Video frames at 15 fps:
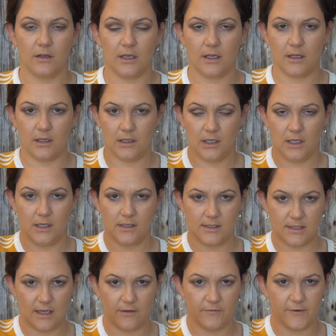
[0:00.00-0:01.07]
let it
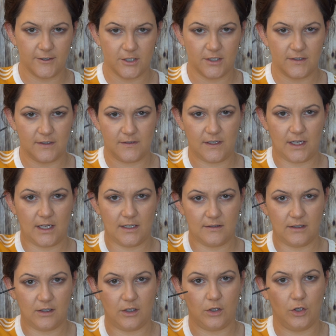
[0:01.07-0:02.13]
set for just a second,
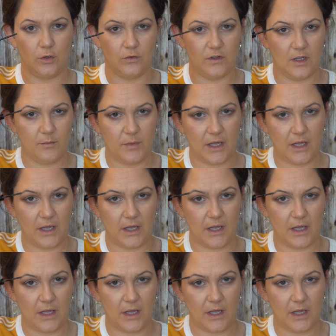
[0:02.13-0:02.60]
take a Q-tip,